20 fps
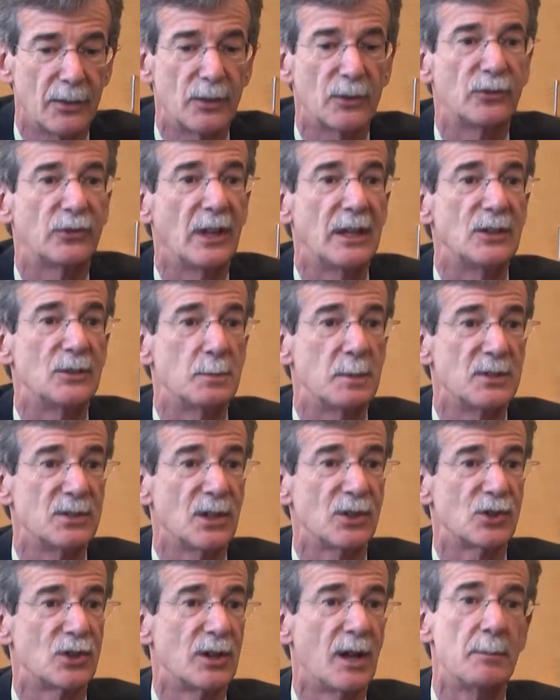state's
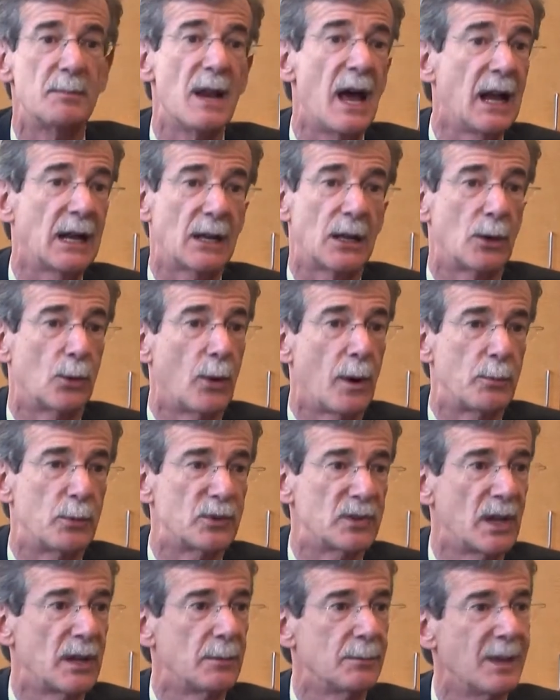position. I'm not going to
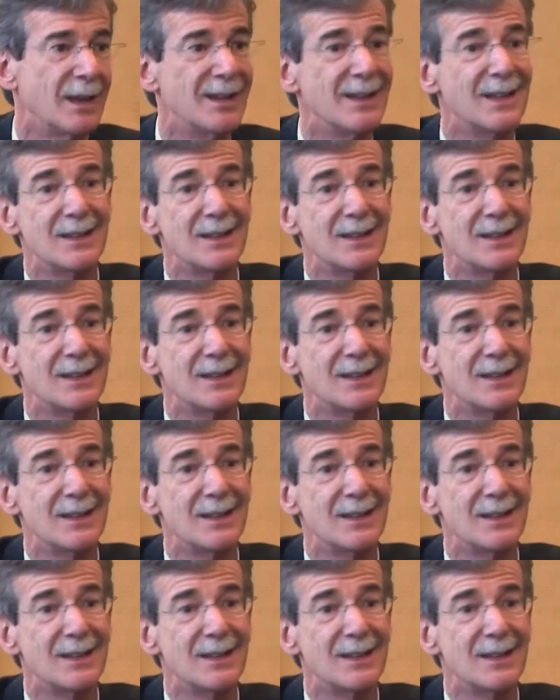represent them.